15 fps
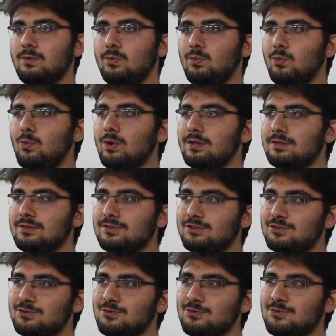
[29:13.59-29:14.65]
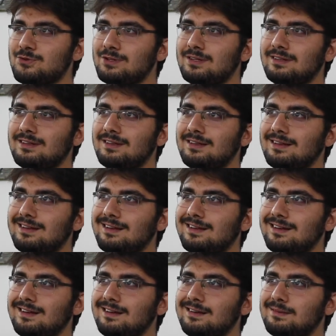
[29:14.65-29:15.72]
went to school.
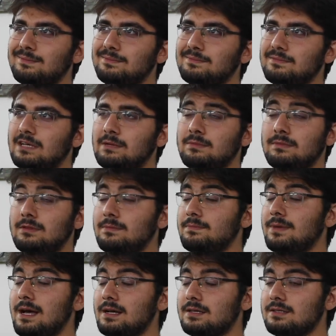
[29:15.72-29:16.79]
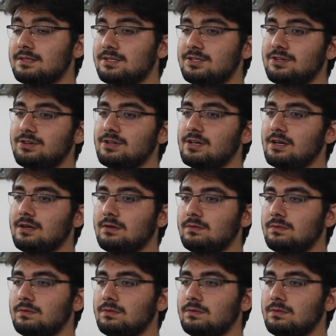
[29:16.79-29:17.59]
I mean, back in Syria,